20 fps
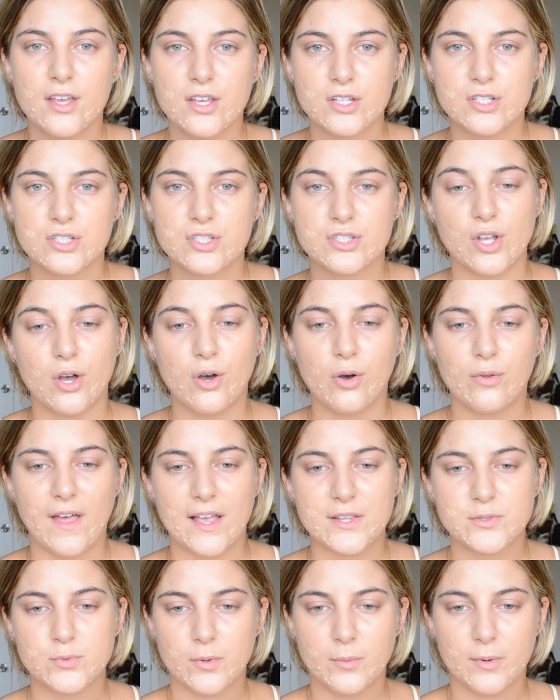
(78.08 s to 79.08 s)
So
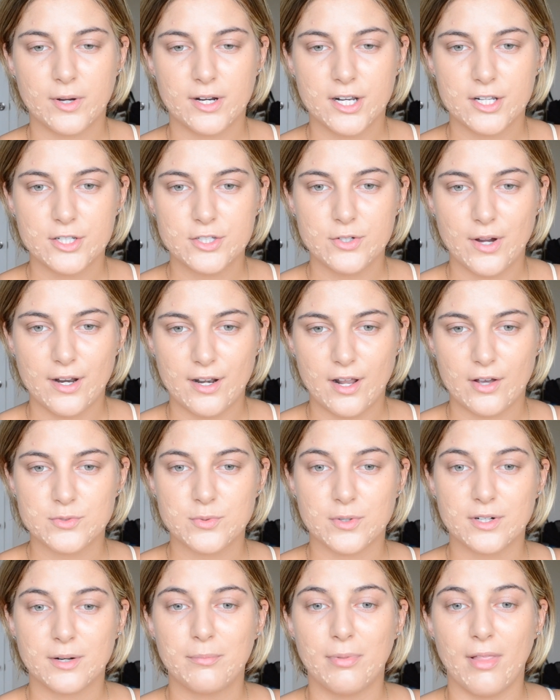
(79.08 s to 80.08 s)
that's what we're going to do right now is
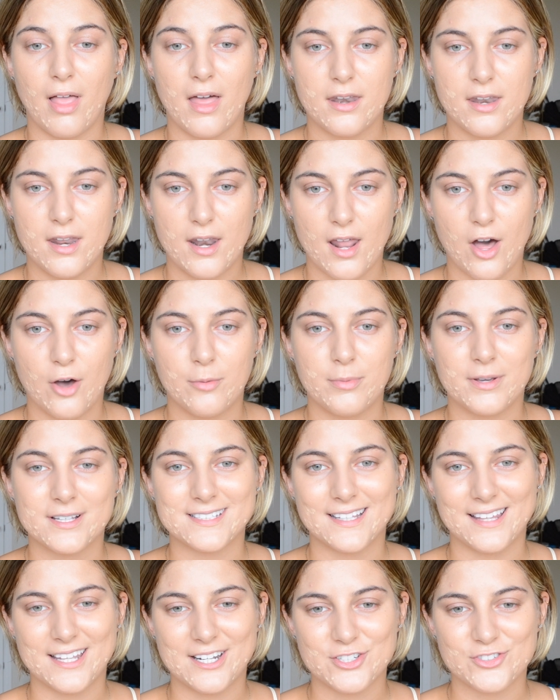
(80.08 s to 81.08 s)
we're going to blend it out
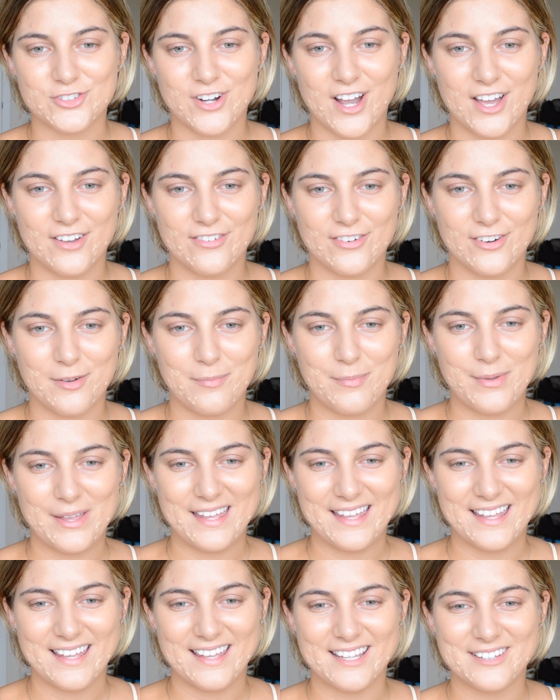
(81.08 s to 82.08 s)
because I let it dry for a
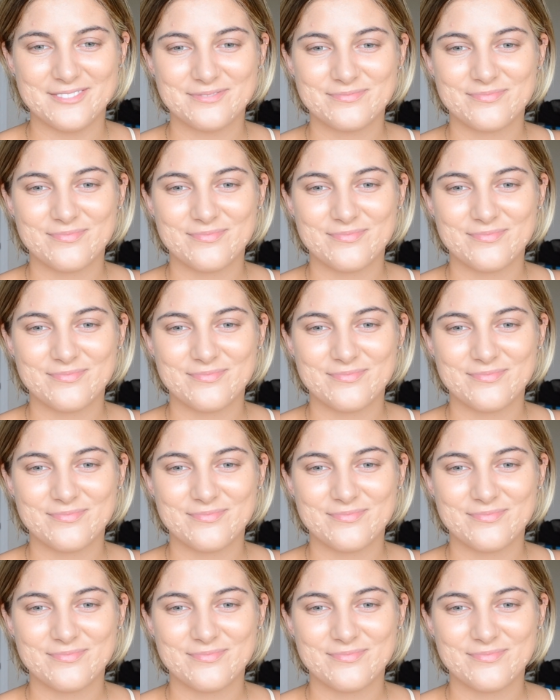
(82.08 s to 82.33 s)
bit.